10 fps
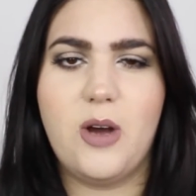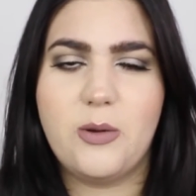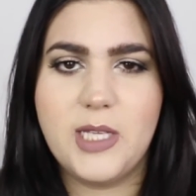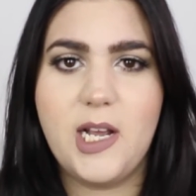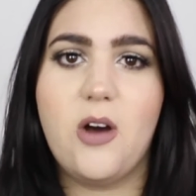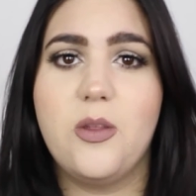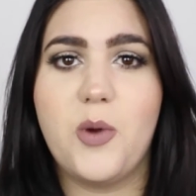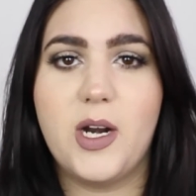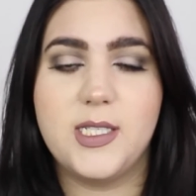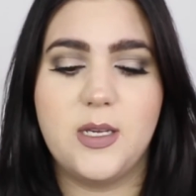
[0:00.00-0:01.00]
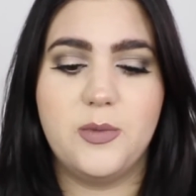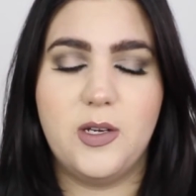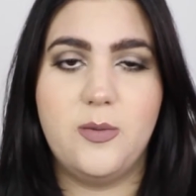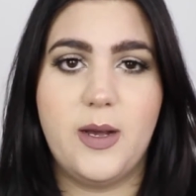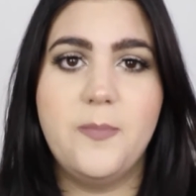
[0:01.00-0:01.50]
I'll link all the products down
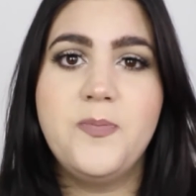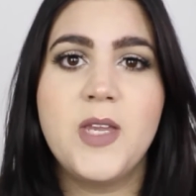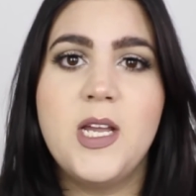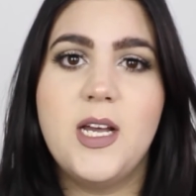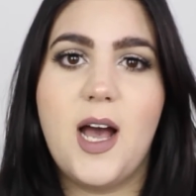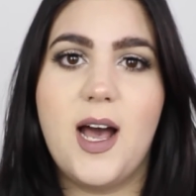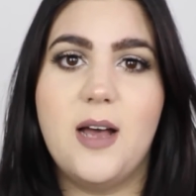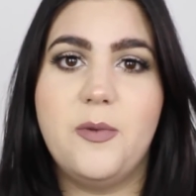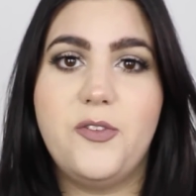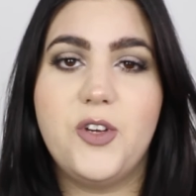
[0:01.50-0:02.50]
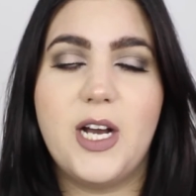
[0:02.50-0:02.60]
below, but if